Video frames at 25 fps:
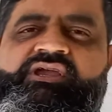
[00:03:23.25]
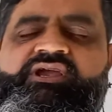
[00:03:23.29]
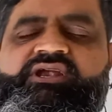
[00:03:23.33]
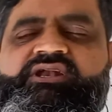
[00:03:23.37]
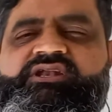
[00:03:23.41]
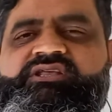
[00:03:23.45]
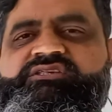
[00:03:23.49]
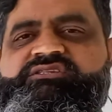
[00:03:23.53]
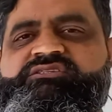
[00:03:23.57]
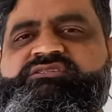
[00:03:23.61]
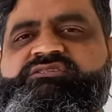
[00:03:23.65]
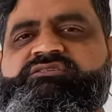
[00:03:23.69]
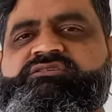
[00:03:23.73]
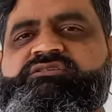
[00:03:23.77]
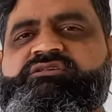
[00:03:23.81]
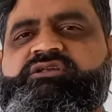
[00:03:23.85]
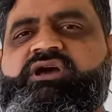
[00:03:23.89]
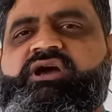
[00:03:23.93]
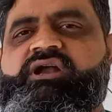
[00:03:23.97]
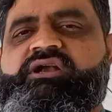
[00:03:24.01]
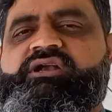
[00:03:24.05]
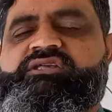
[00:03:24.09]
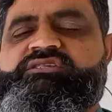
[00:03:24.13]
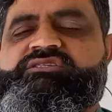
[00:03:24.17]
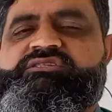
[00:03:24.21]
It is
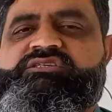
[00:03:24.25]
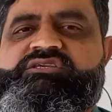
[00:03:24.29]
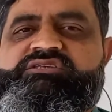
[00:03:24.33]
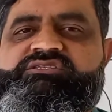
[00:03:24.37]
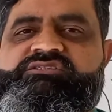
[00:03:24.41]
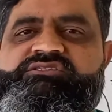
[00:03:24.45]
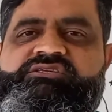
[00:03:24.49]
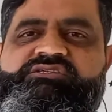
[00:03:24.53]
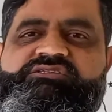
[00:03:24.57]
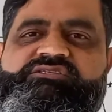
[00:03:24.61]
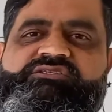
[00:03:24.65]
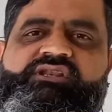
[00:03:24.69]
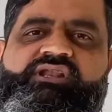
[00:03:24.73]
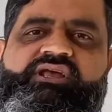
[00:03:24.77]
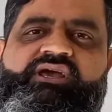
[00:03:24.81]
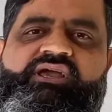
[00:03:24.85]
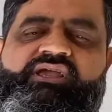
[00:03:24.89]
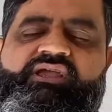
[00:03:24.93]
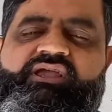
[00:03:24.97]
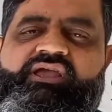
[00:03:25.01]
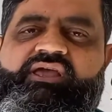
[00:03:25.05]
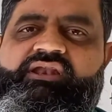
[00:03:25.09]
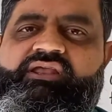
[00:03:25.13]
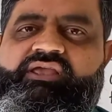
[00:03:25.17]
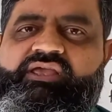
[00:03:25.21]
a disease just
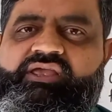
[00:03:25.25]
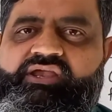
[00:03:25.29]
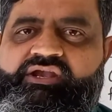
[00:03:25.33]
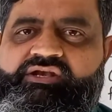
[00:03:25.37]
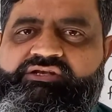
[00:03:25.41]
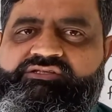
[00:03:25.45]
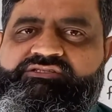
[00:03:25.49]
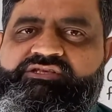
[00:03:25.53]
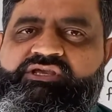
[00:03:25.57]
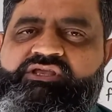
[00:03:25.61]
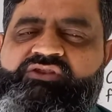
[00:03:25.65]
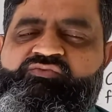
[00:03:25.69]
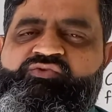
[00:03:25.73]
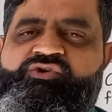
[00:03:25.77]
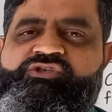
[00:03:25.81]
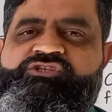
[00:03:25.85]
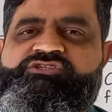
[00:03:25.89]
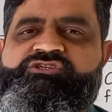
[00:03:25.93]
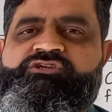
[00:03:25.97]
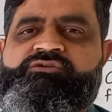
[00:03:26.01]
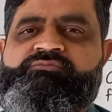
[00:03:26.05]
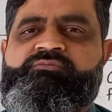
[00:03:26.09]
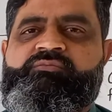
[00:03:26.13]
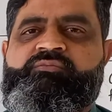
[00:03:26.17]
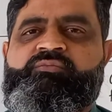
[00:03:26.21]
like an AIDS in
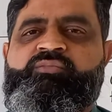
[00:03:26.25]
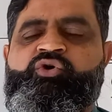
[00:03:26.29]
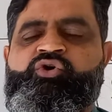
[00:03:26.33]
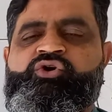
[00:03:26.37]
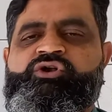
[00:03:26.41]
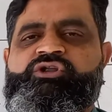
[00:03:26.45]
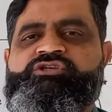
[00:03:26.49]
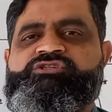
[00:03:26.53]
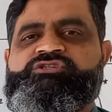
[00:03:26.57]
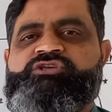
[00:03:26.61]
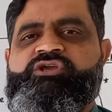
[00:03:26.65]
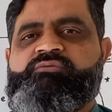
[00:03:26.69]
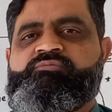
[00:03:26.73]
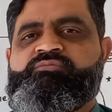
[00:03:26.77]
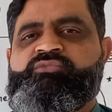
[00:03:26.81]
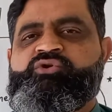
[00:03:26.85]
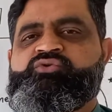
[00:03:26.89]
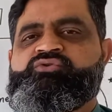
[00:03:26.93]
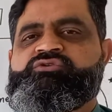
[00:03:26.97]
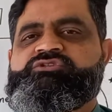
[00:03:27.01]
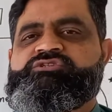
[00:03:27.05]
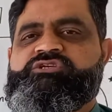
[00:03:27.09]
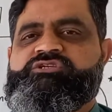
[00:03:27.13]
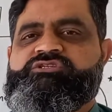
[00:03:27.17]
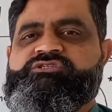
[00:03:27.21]
which body's
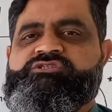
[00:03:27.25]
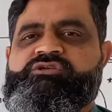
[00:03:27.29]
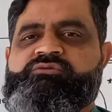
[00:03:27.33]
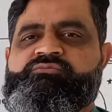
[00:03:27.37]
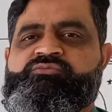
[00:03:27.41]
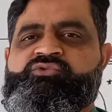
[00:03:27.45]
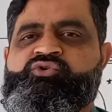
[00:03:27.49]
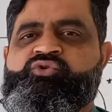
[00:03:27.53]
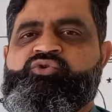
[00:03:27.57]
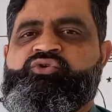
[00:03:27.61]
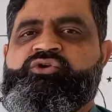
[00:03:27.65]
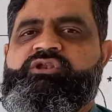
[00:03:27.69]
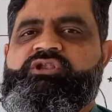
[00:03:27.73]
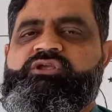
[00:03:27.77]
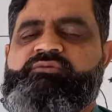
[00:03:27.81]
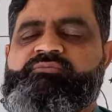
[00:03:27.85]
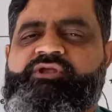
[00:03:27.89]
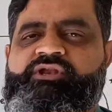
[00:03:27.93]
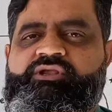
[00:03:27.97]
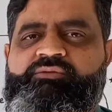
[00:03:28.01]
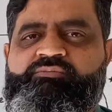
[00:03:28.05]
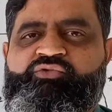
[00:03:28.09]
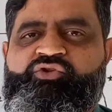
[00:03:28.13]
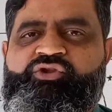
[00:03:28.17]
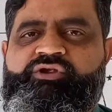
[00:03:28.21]
immune system totally
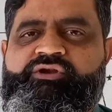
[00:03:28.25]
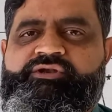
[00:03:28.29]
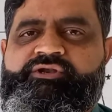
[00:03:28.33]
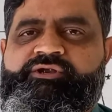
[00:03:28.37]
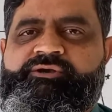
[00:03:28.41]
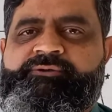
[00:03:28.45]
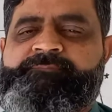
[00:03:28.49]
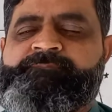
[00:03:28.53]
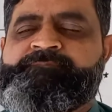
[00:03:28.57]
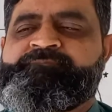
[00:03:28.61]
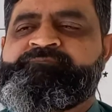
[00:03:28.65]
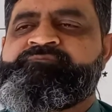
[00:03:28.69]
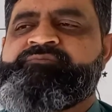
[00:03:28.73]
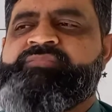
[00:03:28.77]
manipulated.